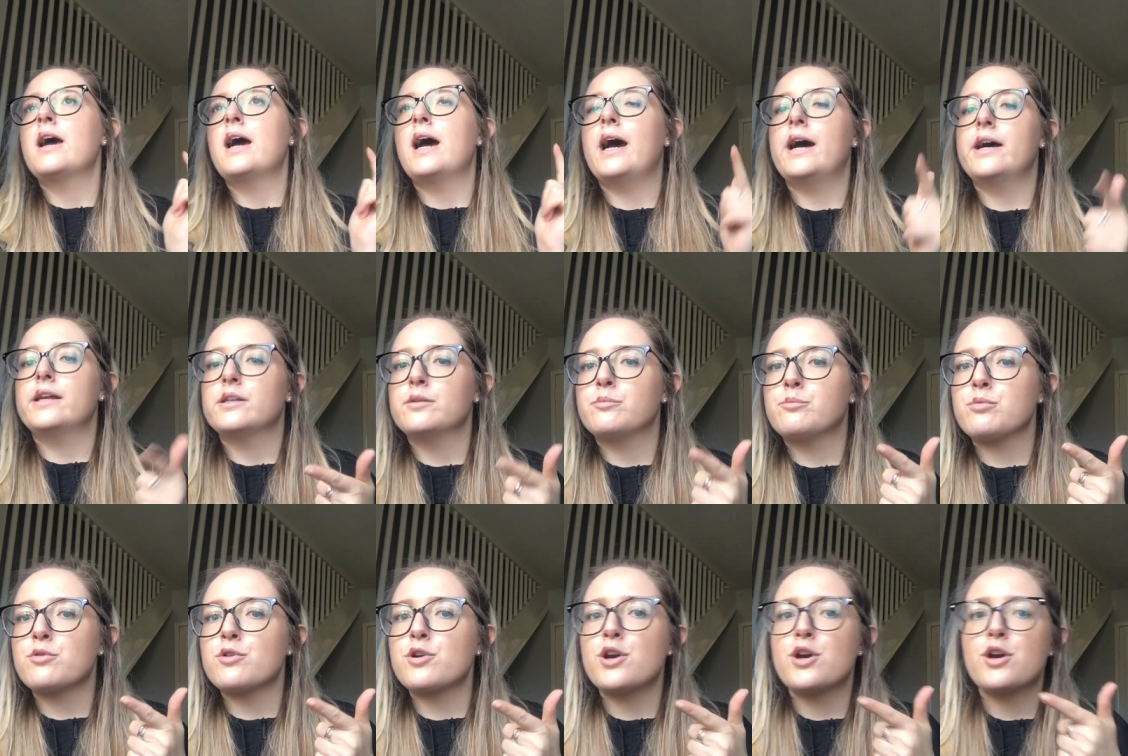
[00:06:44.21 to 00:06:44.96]
had a
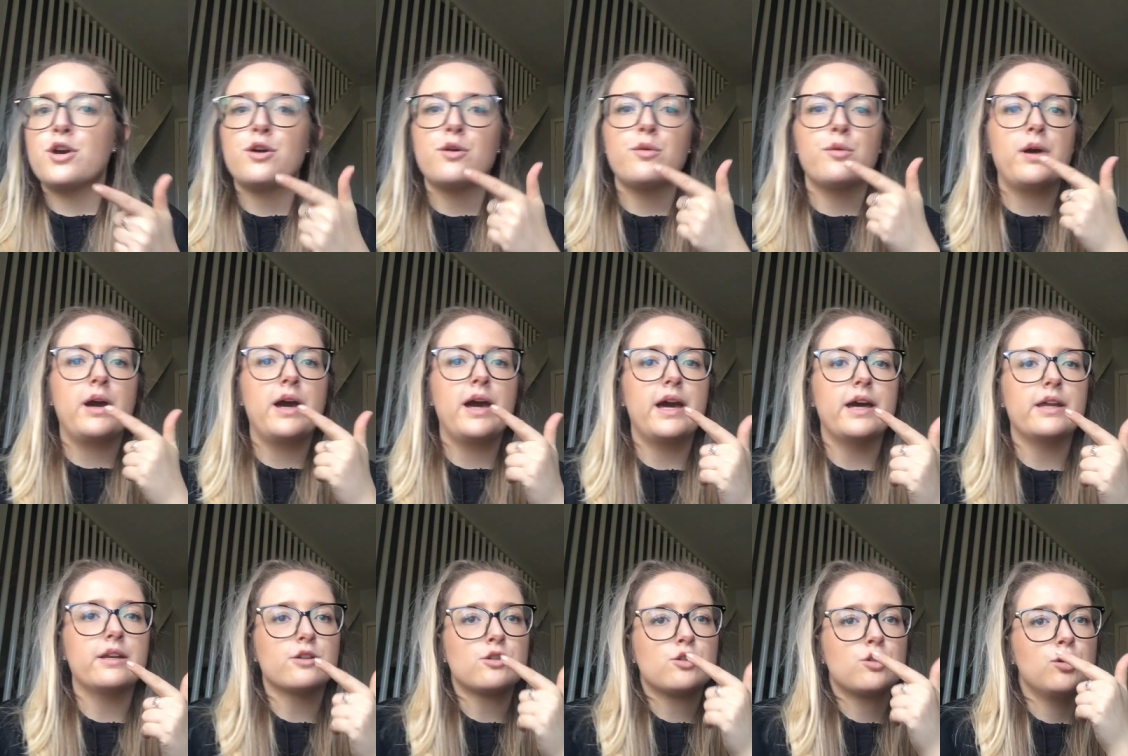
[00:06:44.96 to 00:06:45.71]
brew,
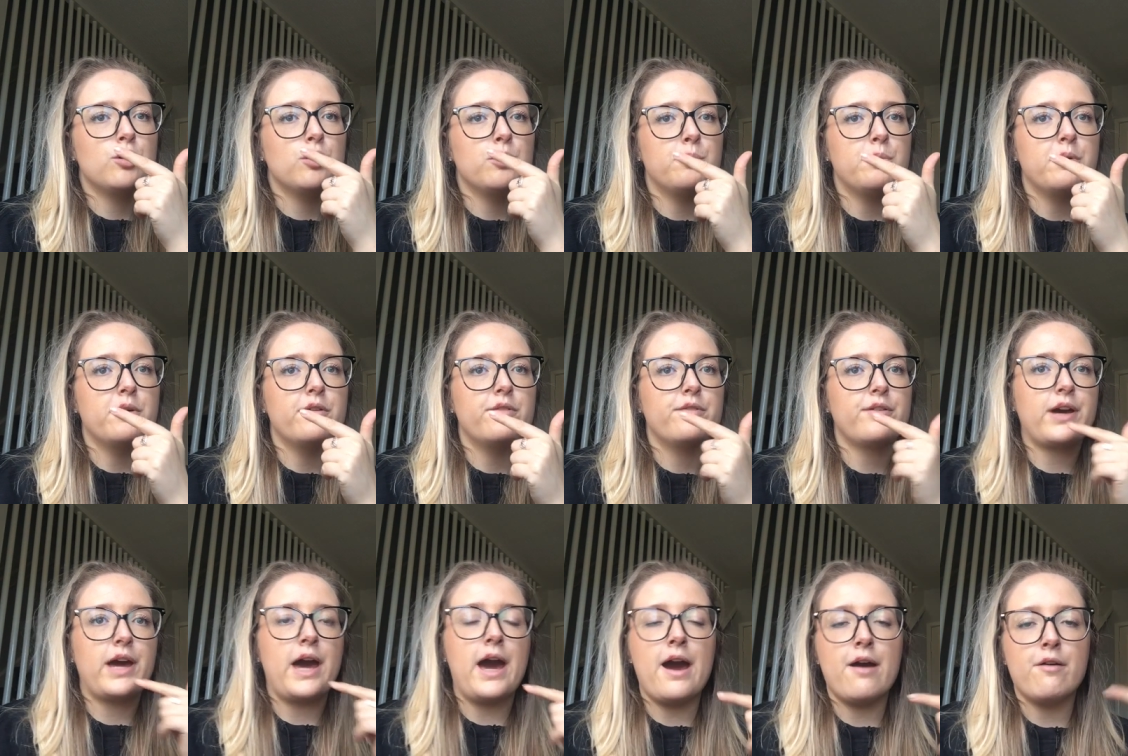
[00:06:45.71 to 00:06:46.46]
had a cup
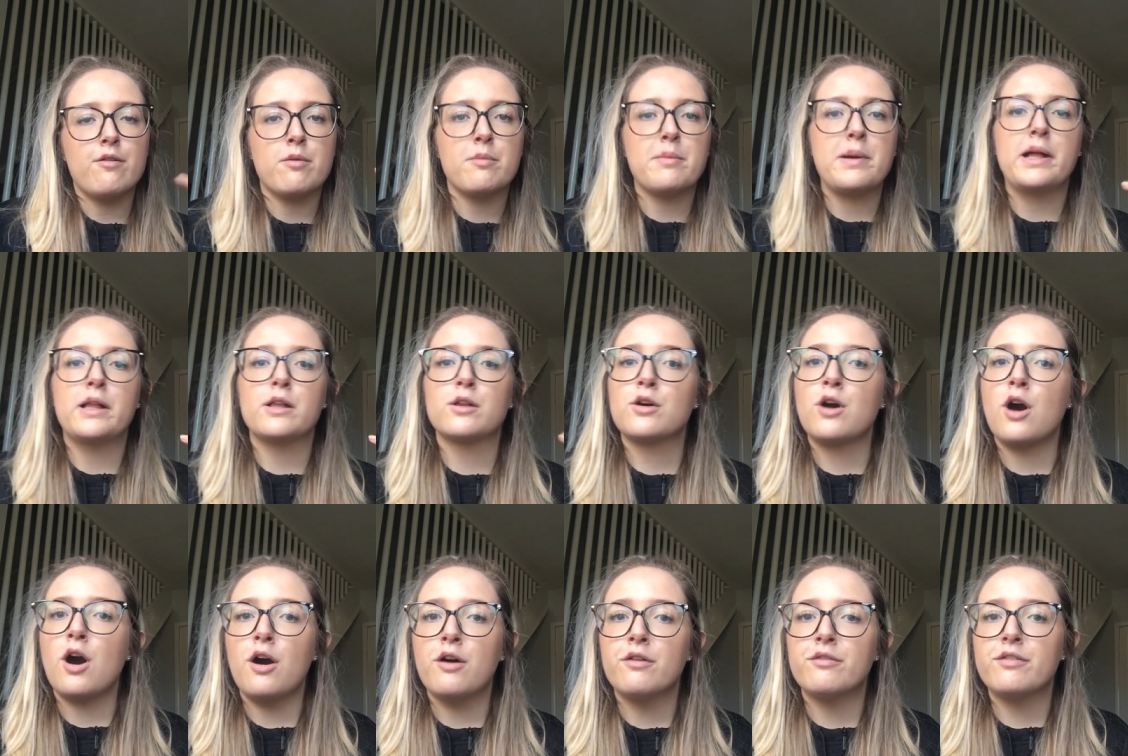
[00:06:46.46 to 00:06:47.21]
of caramel
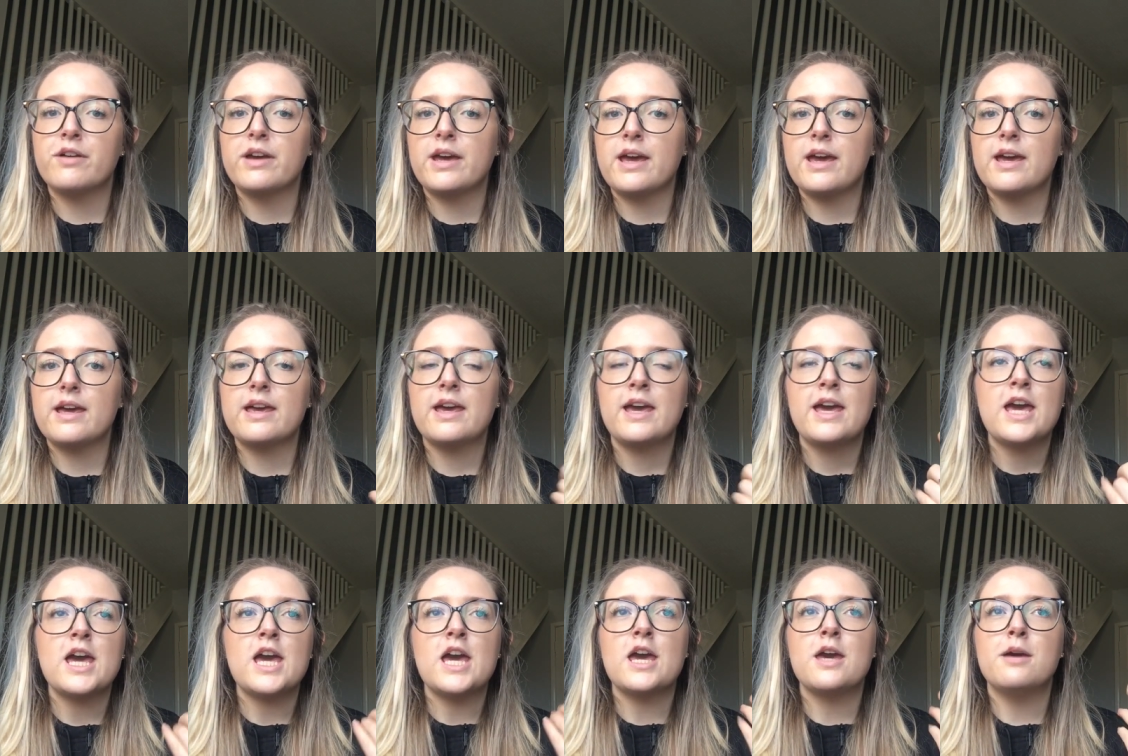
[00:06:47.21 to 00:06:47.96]
coffee
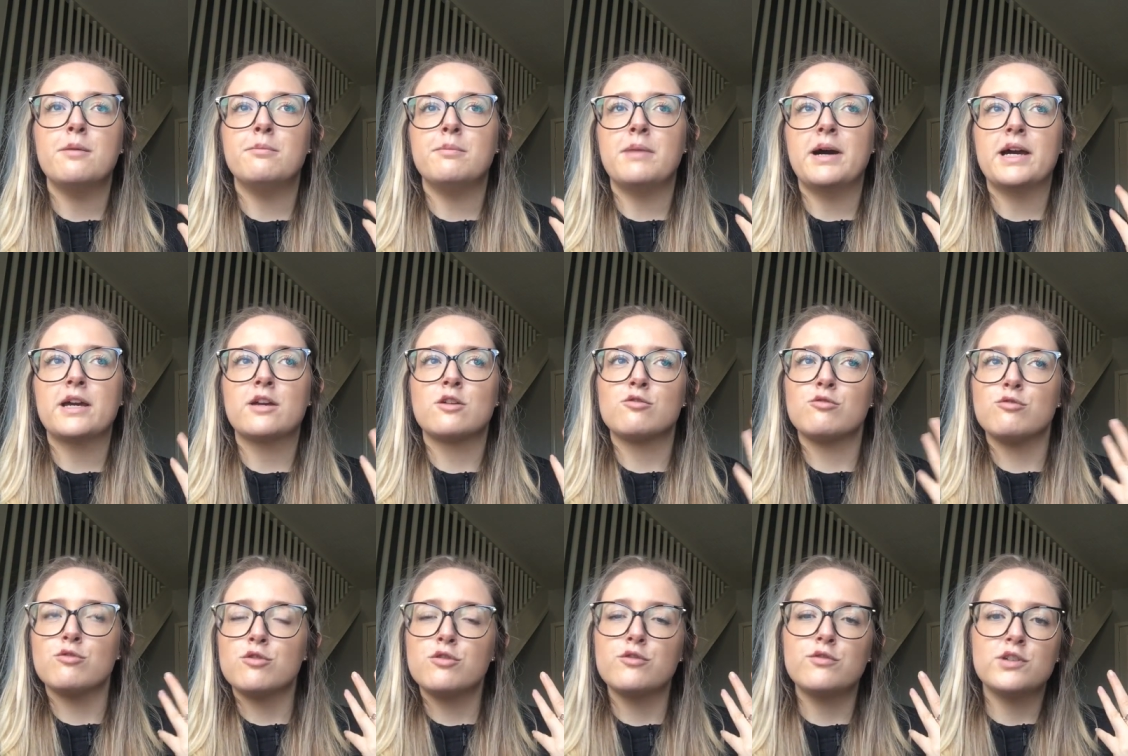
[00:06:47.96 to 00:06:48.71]
in my
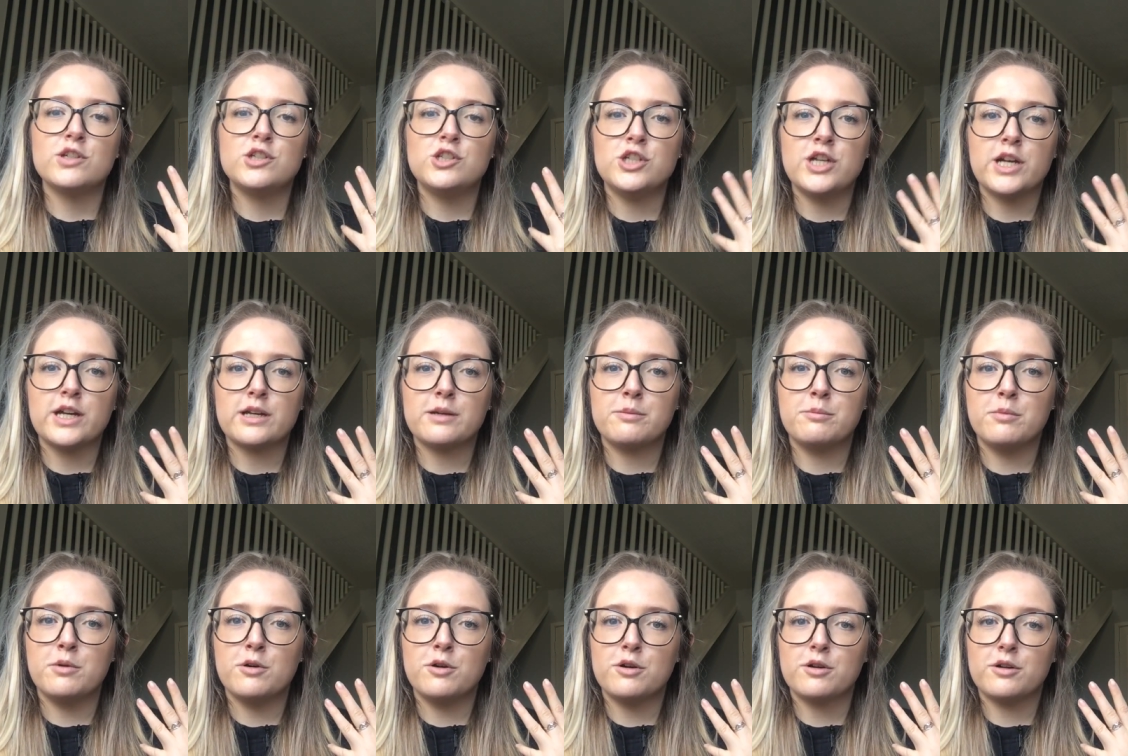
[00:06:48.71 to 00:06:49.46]
groovy chick
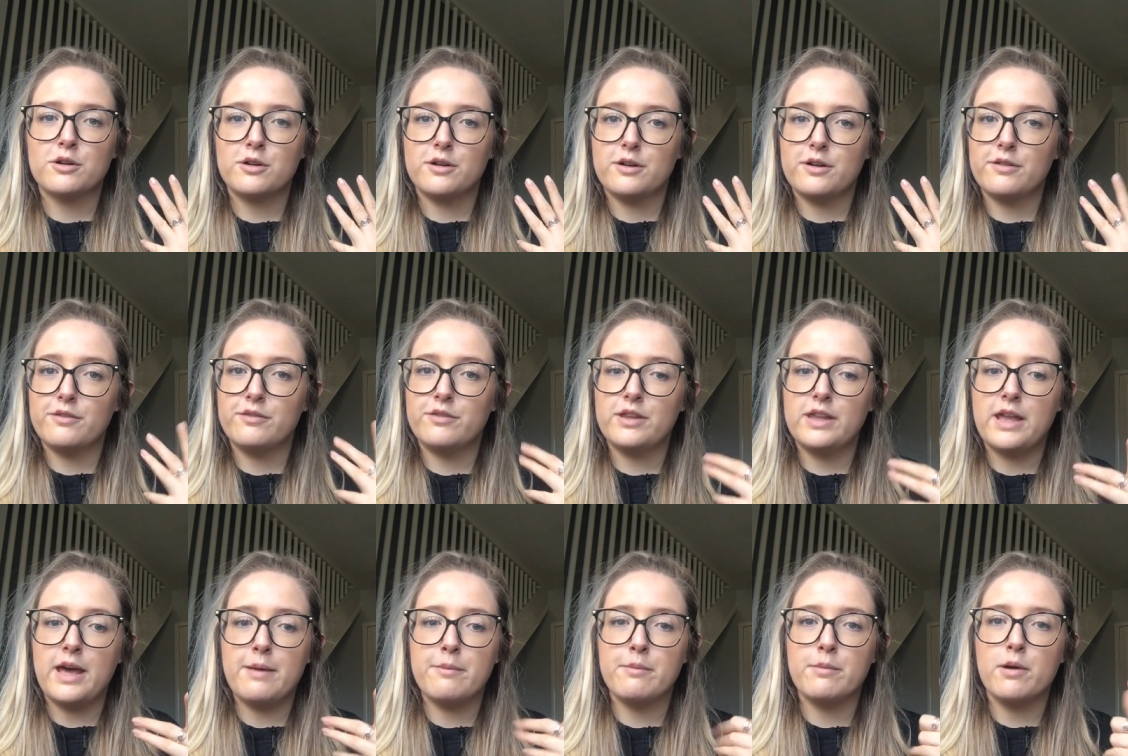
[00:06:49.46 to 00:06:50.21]
mug for
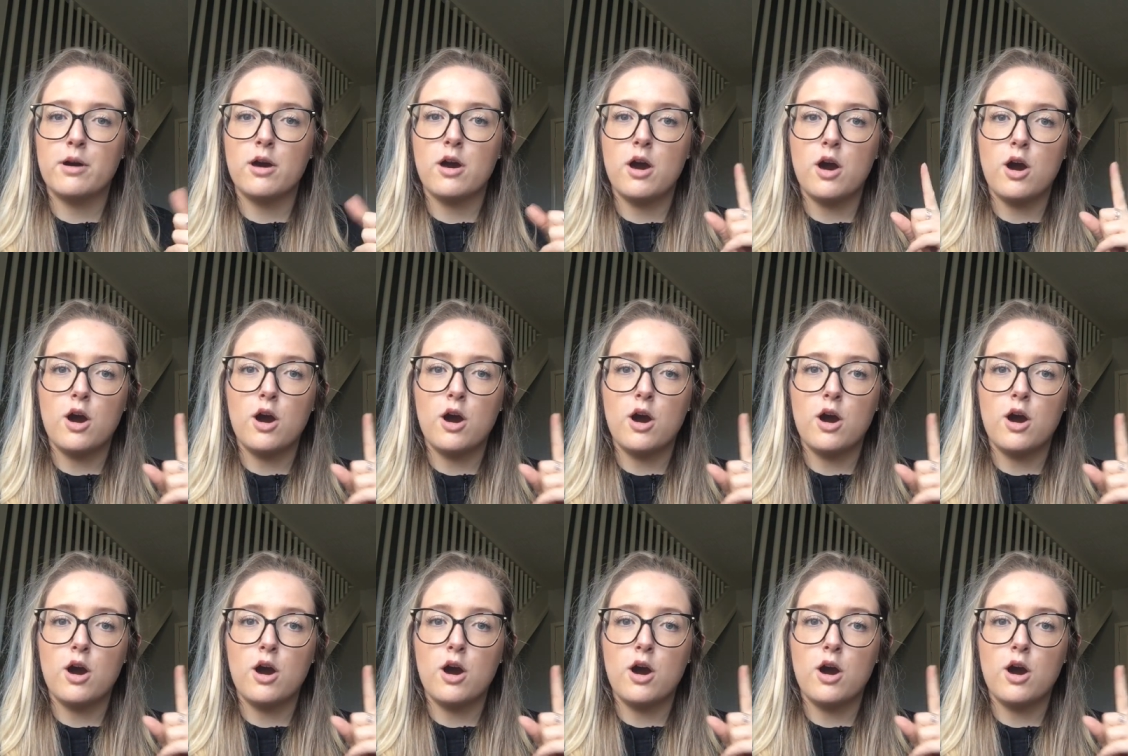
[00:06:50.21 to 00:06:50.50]
them